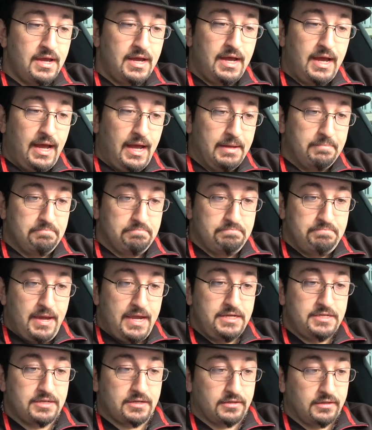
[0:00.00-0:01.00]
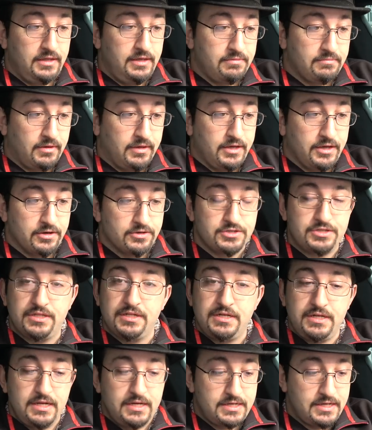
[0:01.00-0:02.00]
Uh, basically, well, here's
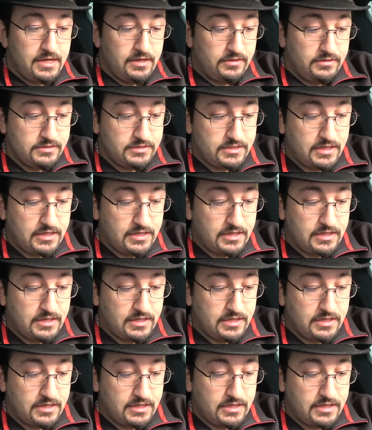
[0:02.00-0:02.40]
the details.